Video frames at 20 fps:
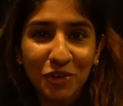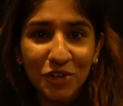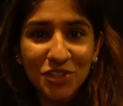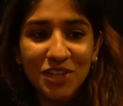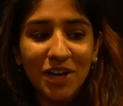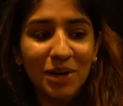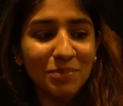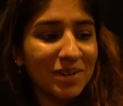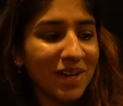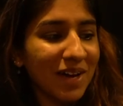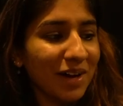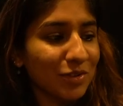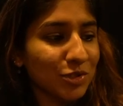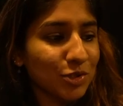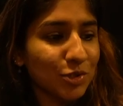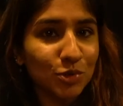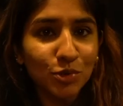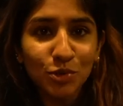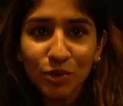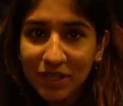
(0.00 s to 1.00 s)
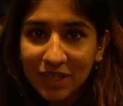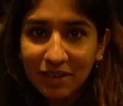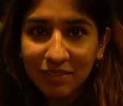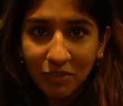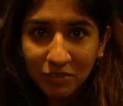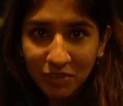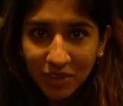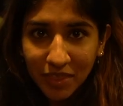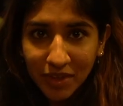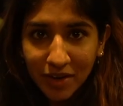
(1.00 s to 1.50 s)
time now to clear
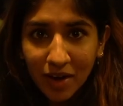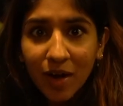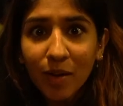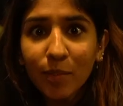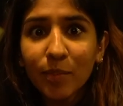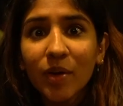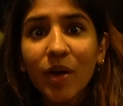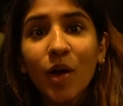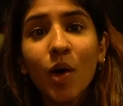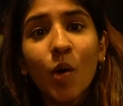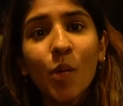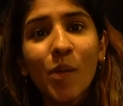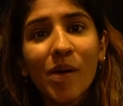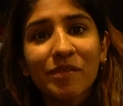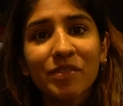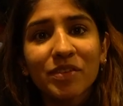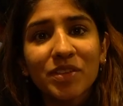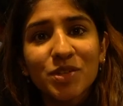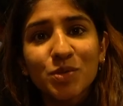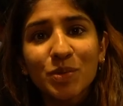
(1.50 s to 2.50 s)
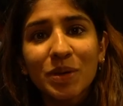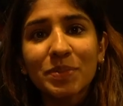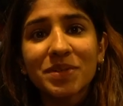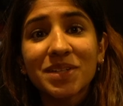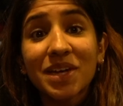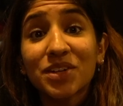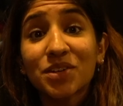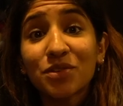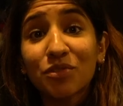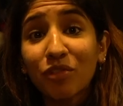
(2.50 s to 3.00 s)
everything up, wait for the sweet
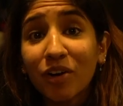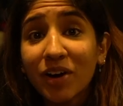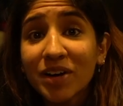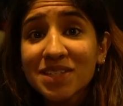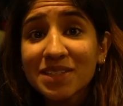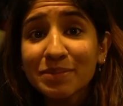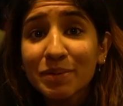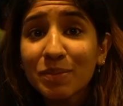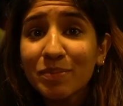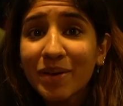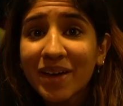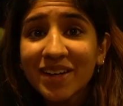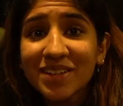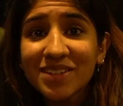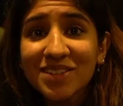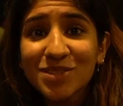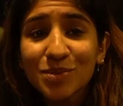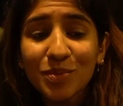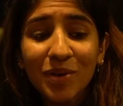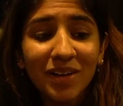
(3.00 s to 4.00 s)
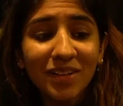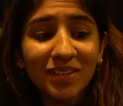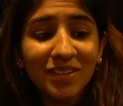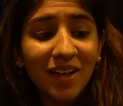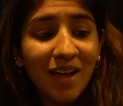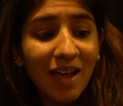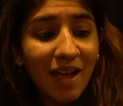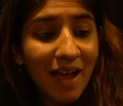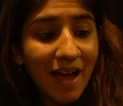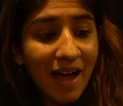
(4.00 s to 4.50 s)
potato fries to be baked as
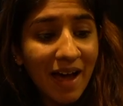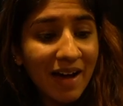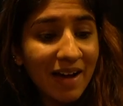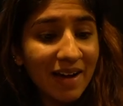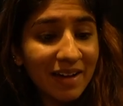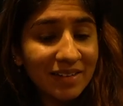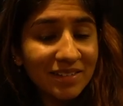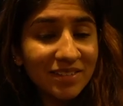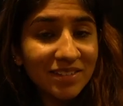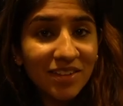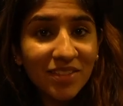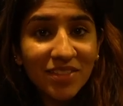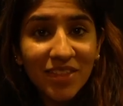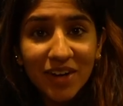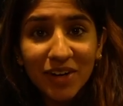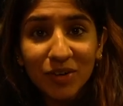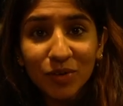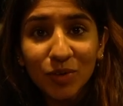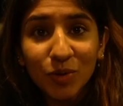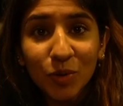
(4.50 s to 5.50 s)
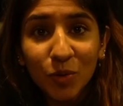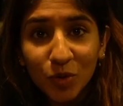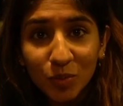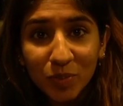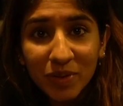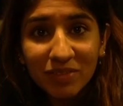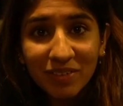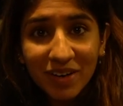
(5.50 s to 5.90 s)
well, and then it'll all be